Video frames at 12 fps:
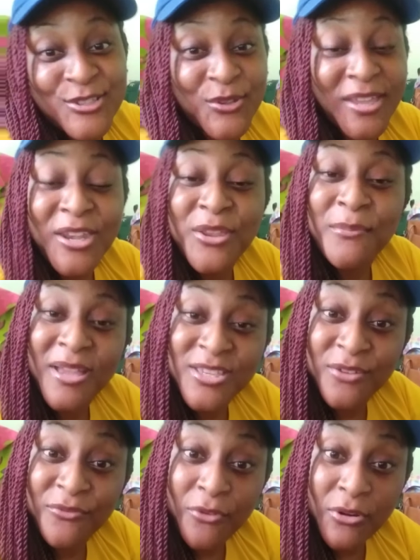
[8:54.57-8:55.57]
So can you
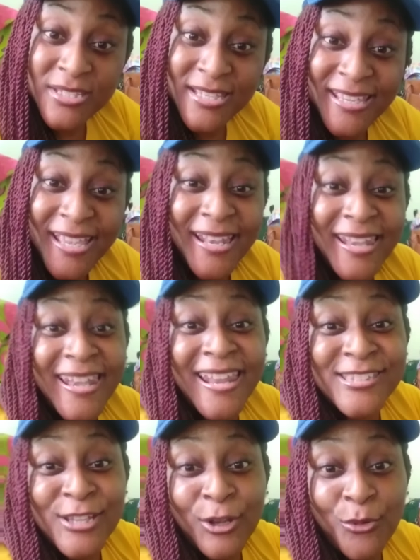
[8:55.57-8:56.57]
imagine 40,
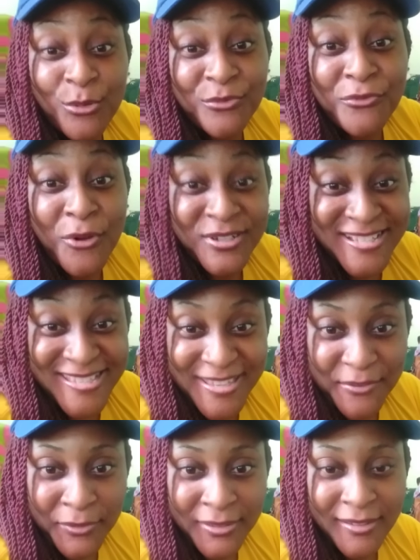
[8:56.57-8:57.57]
let alone
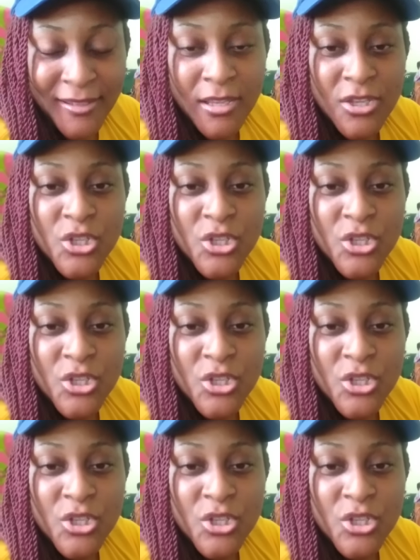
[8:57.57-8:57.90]
47?